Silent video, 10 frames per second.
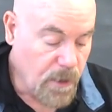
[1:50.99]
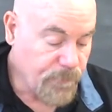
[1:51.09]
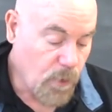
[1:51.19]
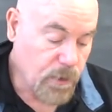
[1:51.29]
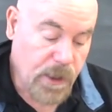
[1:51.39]

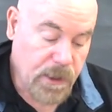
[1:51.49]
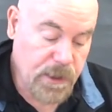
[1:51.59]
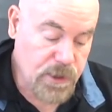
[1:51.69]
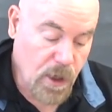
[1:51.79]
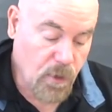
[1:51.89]
for
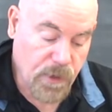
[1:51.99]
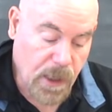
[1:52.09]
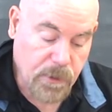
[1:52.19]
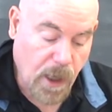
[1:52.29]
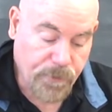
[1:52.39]
he'd know that
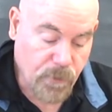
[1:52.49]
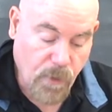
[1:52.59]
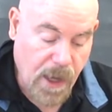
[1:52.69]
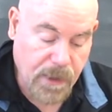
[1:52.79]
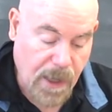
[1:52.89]
I'd got the rag